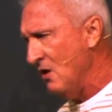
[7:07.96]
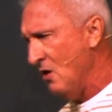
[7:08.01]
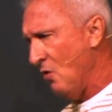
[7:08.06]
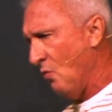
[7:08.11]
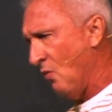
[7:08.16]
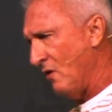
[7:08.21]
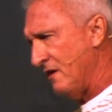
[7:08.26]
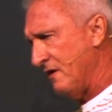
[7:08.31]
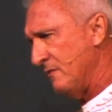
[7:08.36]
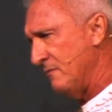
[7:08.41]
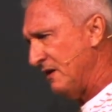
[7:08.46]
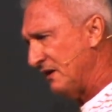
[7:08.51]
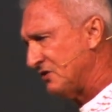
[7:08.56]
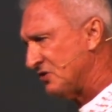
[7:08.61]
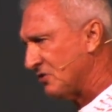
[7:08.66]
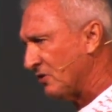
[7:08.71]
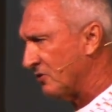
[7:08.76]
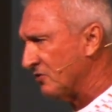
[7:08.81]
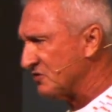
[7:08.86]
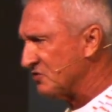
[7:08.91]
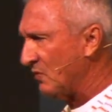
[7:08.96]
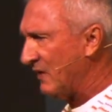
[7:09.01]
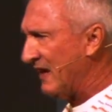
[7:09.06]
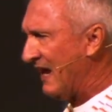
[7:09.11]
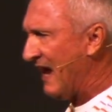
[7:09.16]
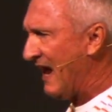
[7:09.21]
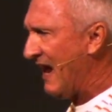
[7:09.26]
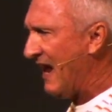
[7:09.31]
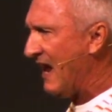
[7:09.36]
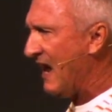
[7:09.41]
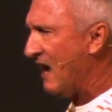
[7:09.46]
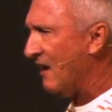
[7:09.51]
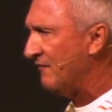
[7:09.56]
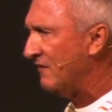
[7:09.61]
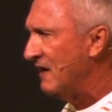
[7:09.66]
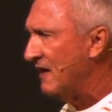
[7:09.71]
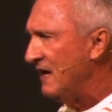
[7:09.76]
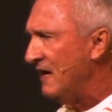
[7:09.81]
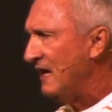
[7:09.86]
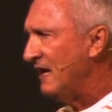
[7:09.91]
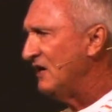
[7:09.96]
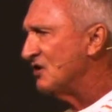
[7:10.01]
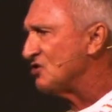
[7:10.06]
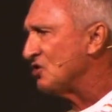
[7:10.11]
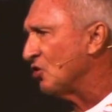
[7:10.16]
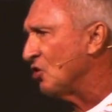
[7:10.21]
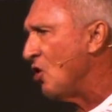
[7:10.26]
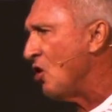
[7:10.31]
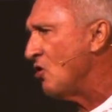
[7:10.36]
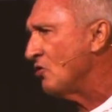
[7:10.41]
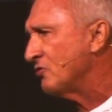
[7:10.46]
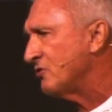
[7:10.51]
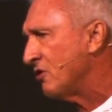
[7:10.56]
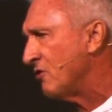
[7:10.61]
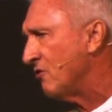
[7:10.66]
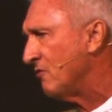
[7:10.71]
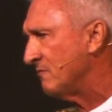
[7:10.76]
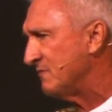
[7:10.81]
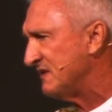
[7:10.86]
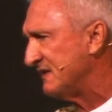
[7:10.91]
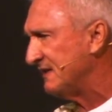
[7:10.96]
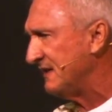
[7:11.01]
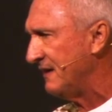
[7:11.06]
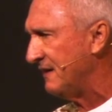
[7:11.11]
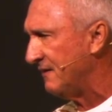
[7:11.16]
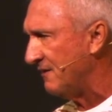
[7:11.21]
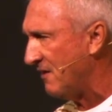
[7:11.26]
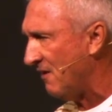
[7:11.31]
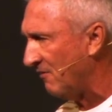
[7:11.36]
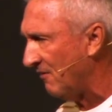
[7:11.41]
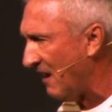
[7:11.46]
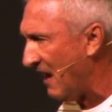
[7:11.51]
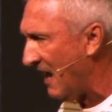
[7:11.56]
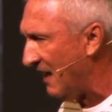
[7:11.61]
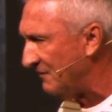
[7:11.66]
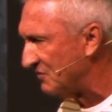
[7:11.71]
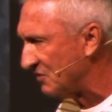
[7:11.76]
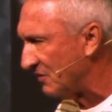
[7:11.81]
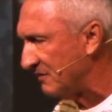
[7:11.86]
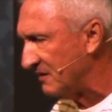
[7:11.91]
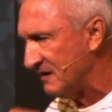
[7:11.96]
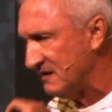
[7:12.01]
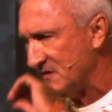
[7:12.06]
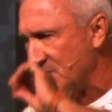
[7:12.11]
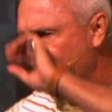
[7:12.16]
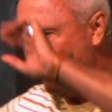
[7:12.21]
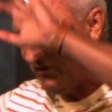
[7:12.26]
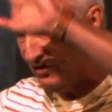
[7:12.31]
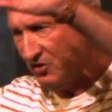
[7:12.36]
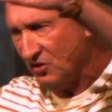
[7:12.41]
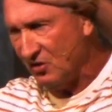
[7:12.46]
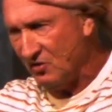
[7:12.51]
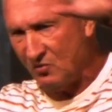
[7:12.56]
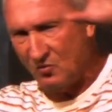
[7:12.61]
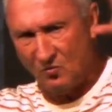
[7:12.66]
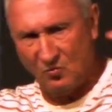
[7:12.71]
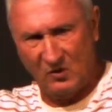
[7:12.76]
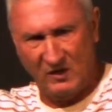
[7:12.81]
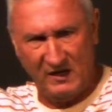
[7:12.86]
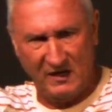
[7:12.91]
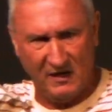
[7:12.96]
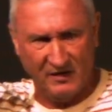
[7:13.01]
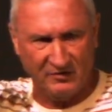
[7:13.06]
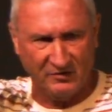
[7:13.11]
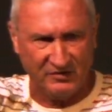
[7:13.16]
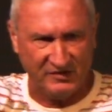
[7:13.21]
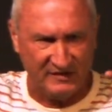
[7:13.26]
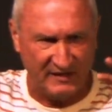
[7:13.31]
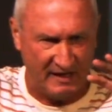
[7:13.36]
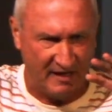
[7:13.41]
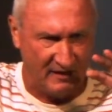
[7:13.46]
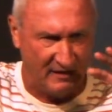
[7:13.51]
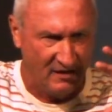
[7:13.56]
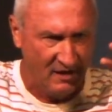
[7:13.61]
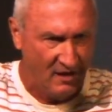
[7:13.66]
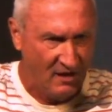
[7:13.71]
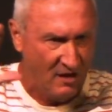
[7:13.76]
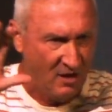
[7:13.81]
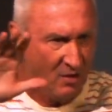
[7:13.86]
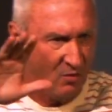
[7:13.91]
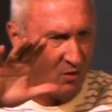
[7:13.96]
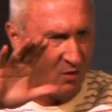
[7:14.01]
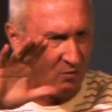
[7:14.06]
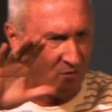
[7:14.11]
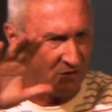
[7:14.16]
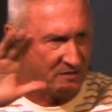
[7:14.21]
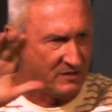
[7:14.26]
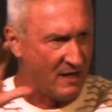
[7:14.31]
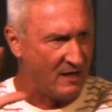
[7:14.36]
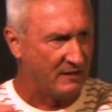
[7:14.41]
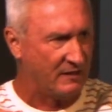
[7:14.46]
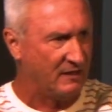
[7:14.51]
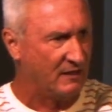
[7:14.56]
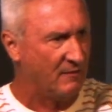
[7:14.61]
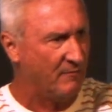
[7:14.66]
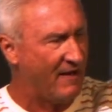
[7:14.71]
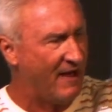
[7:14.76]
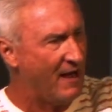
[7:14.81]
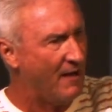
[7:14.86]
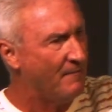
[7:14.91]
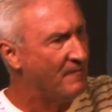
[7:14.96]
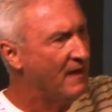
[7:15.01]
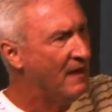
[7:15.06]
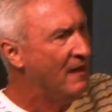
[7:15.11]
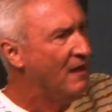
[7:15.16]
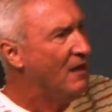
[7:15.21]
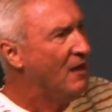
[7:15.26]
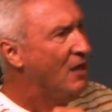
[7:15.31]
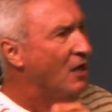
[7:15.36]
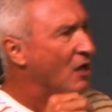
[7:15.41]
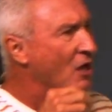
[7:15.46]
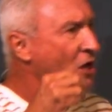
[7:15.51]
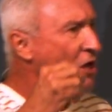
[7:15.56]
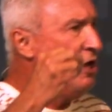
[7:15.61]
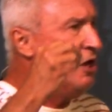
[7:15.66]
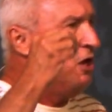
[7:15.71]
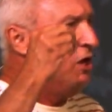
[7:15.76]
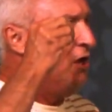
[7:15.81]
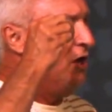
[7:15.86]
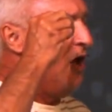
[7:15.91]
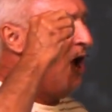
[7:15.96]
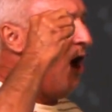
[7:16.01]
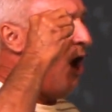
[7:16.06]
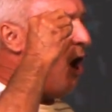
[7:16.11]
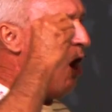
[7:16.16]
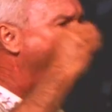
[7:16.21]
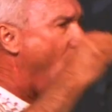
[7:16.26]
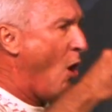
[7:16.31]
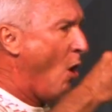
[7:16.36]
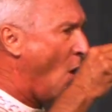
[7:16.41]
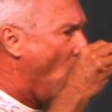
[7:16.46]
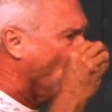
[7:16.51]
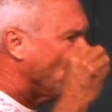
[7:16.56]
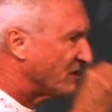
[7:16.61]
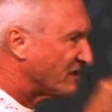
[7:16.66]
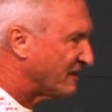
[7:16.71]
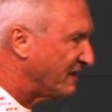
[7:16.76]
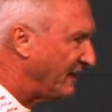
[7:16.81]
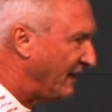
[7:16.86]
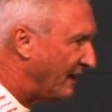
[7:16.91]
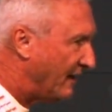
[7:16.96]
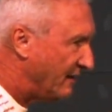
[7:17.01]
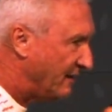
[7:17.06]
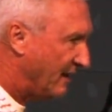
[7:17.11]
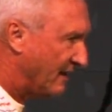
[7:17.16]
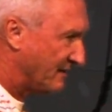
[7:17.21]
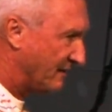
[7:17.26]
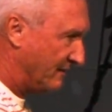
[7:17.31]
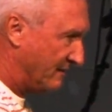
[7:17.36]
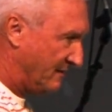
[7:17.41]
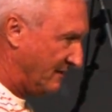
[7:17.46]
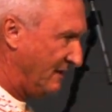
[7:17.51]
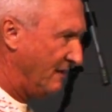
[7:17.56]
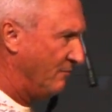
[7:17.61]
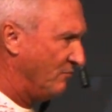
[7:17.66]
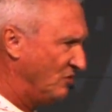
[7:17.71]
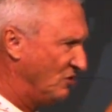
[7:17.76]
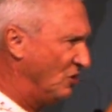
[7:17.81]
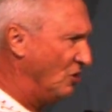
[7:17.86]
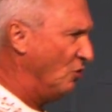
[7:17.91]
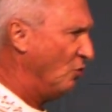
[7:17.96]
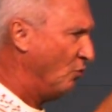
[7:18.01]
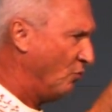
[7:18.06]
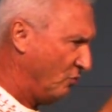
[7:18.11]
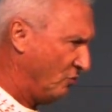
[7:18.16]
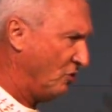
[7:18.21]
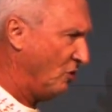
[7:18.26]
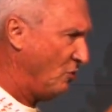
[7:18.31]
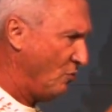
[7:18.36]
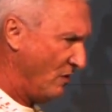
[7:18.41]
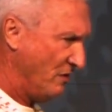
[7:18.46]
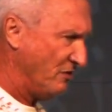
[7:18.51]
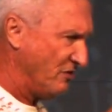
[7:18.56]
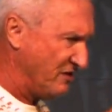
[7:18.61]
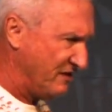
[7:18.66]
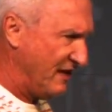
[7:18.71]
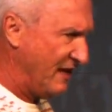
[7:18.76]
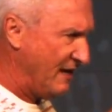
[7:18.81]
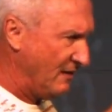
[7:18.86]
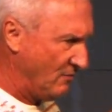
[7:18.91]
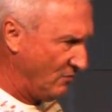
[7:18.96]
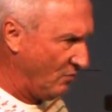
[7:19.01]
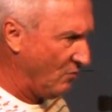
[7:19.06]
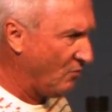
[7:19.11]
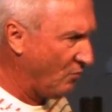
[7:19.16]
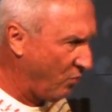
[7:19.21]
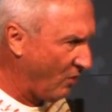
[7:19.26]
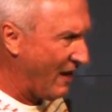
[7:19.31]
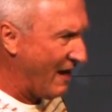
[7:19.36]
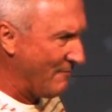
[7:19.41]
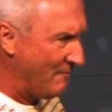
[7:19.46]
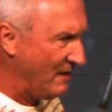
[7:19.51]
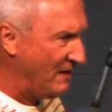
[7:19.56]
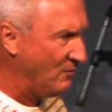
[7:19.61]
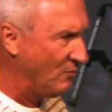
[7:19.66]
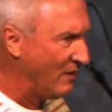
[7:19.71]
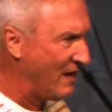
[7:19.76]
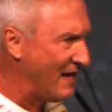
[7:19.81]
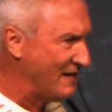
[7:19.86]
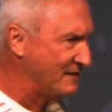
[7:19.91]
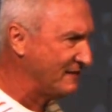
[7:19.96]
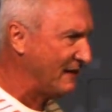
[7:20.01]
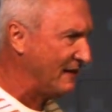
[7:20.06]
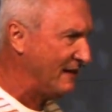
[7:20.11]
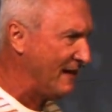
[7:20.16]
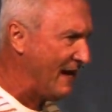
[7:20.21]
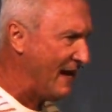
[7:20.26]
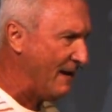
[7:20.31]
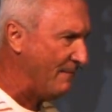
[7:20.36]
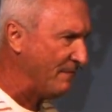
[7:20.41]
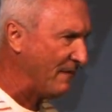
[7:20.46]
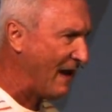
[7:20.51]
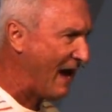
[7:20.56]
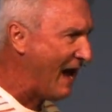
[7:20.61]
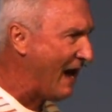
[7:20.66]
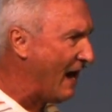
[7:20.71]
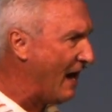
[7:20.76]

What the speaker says: one of the big struggles we have is long-term sin in our life. So let's make sure we understand what we're talking about. All sin doesn't tempt you. Do you understand what I mean when I say that?